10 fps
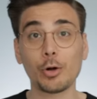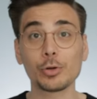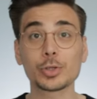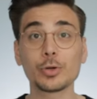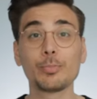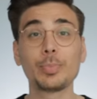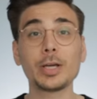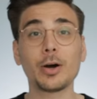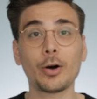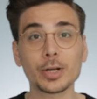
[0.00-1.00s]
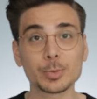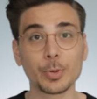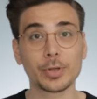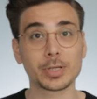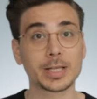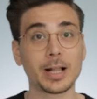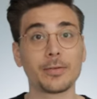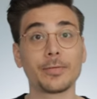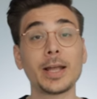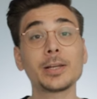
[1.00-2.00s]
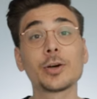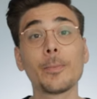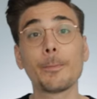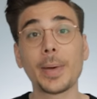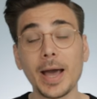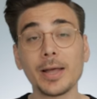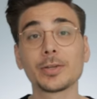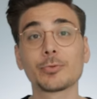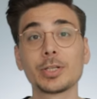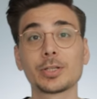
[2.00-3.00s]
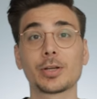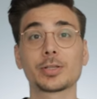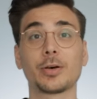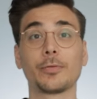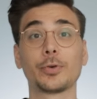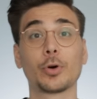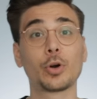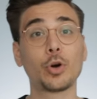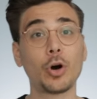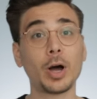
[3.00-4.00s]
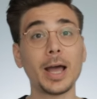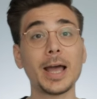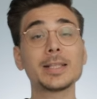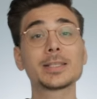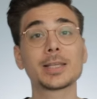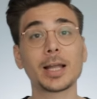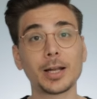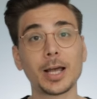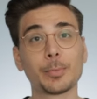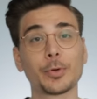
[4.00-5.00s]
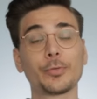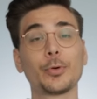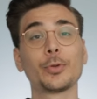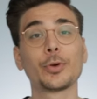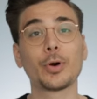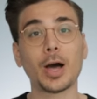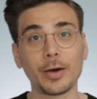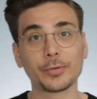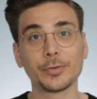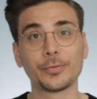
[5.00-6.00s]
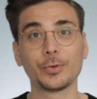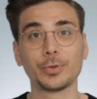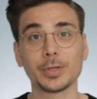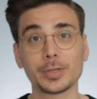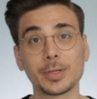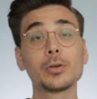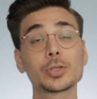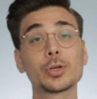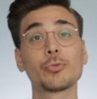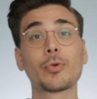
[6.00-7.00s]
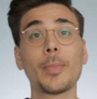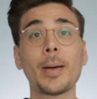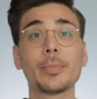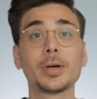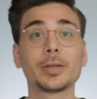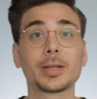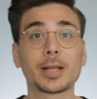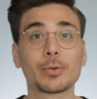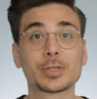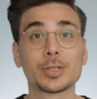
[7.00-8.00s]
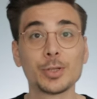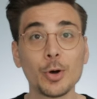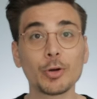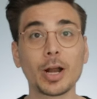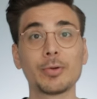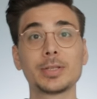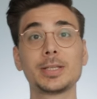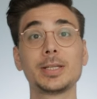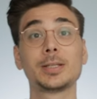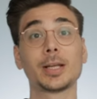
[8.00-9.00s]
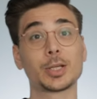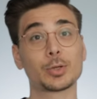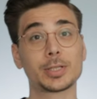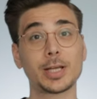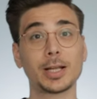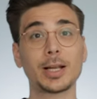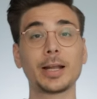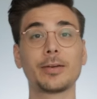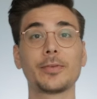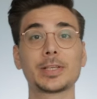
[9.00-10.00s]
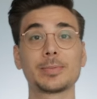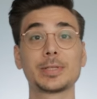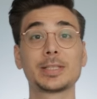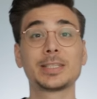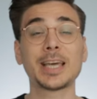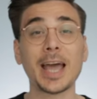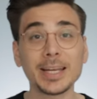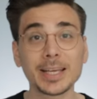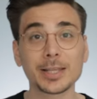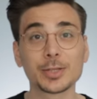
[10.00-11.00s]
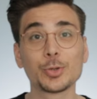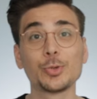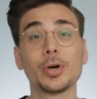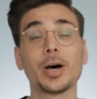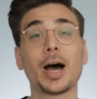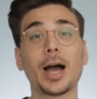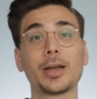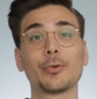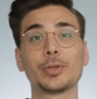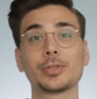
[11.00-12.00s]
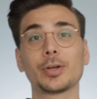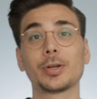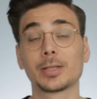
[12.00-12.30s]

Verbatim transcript: Also, be honest with yourself and compare the returns of your core and satellite portfolio after a few years. Also, remember that there is no guarantee that your satellite investments can get you a higher return.